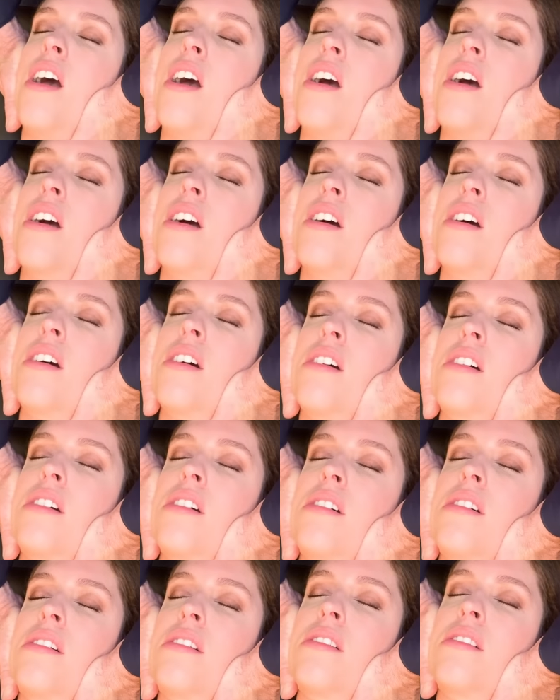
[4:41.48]
Good, now close
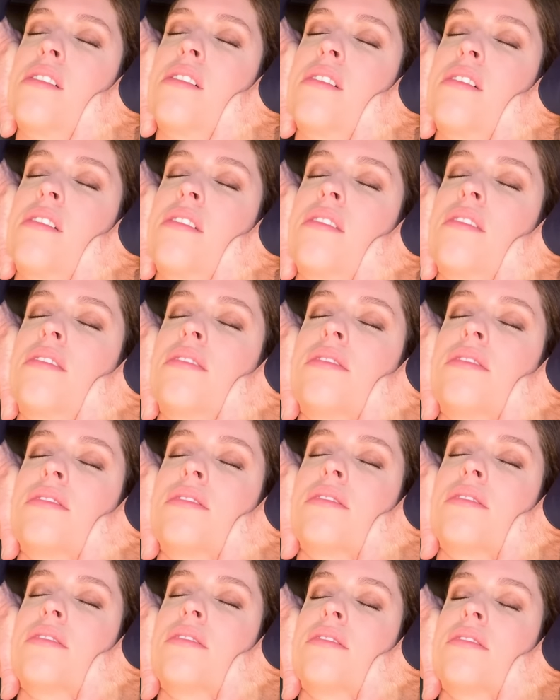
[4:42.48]
it. Good,
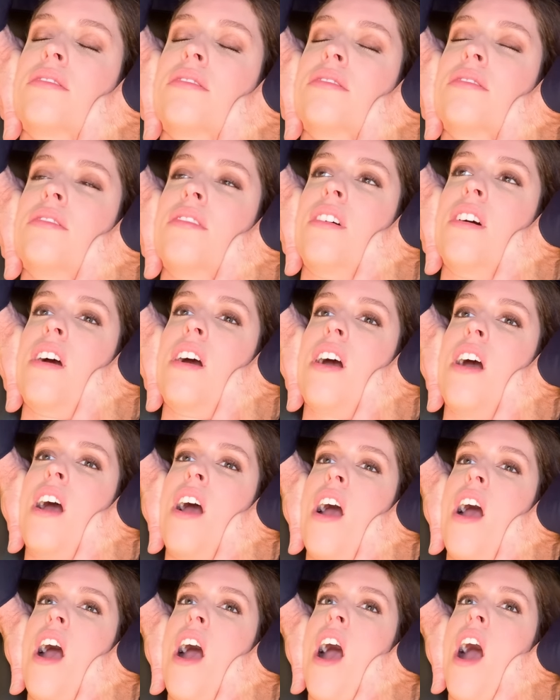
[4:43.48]
open all the way,
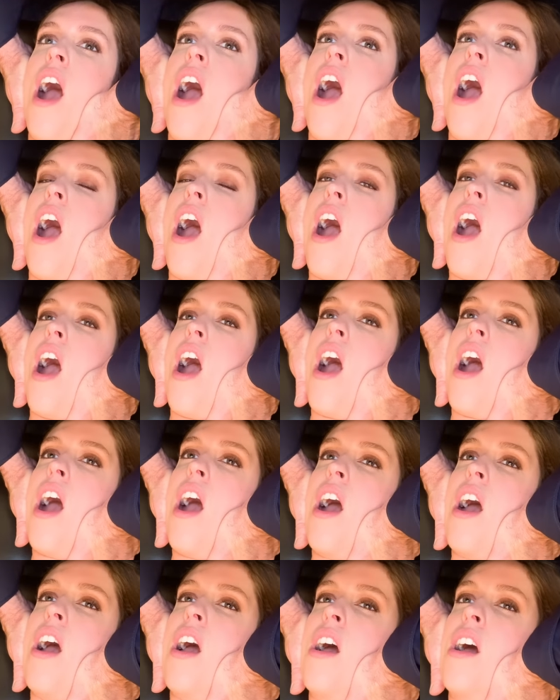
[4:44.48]

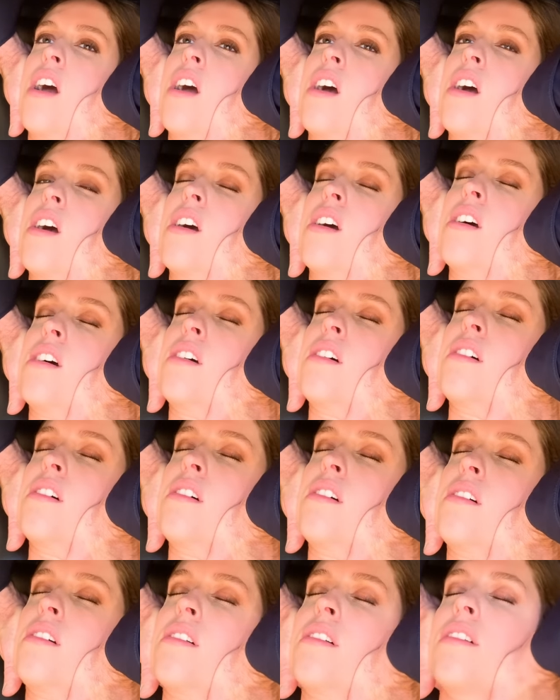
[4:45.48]
and close.
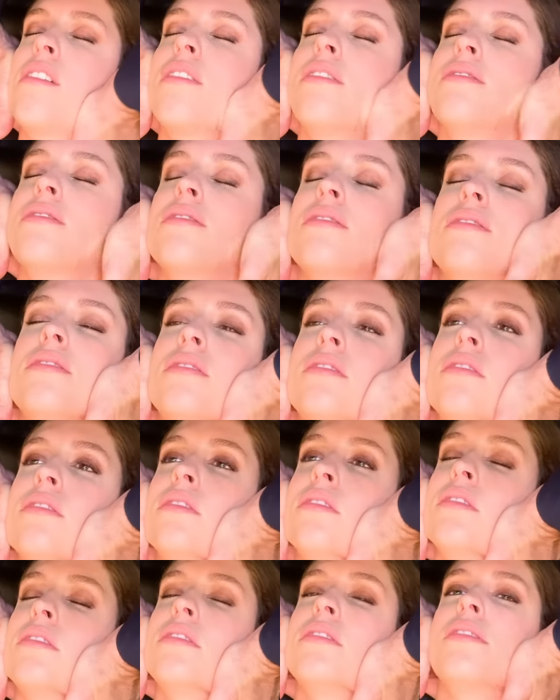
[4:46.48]
Good, open
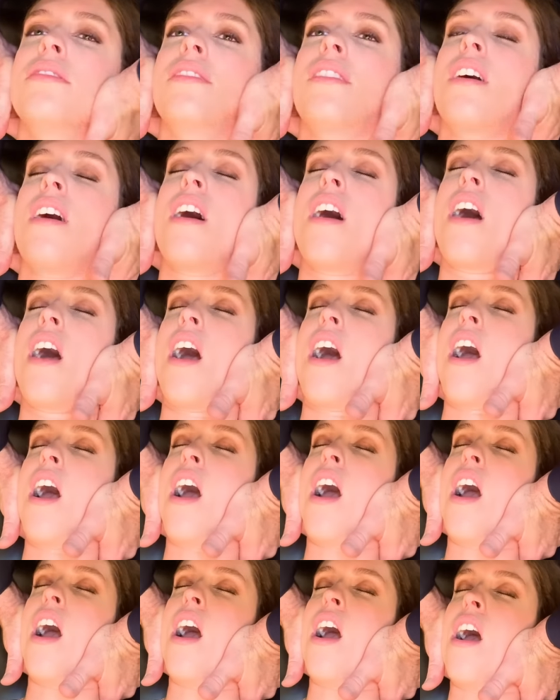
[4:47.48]
all the way.
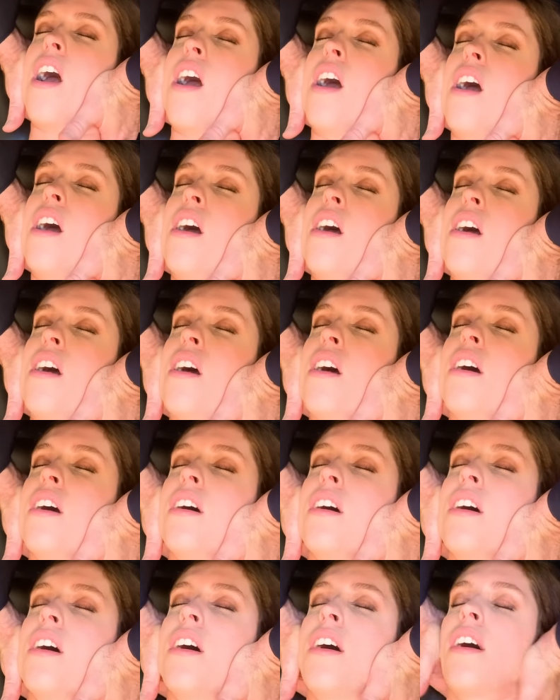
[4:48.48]

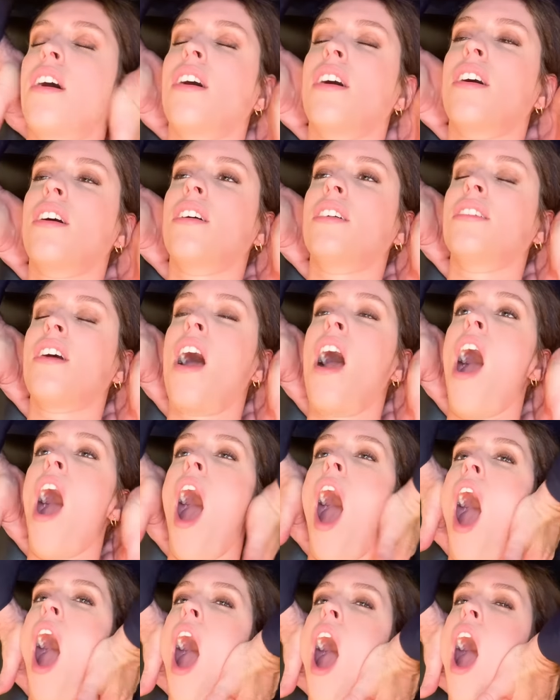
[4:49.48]
Open all the way.
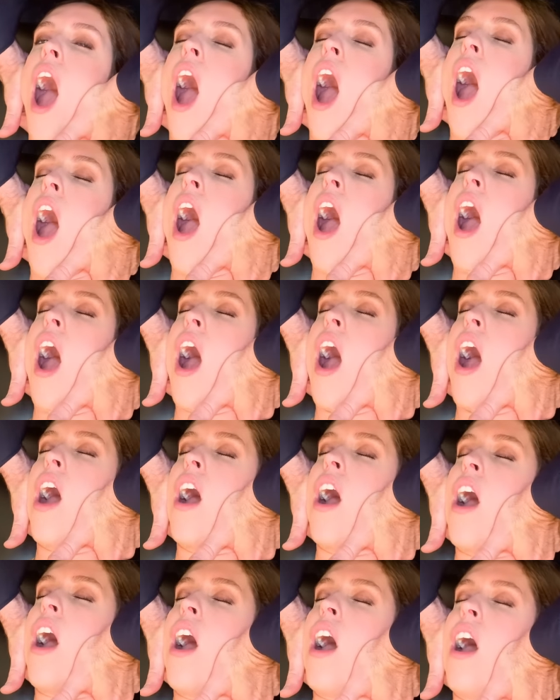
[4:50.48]
There it goes, now
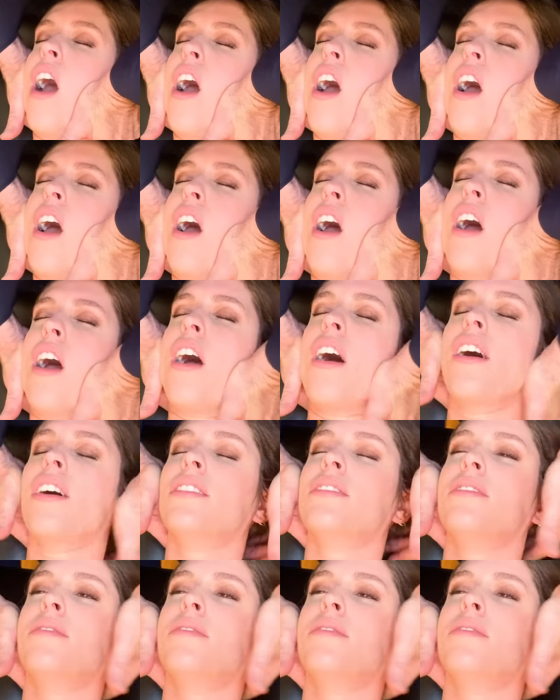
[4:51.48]
close, there it goes.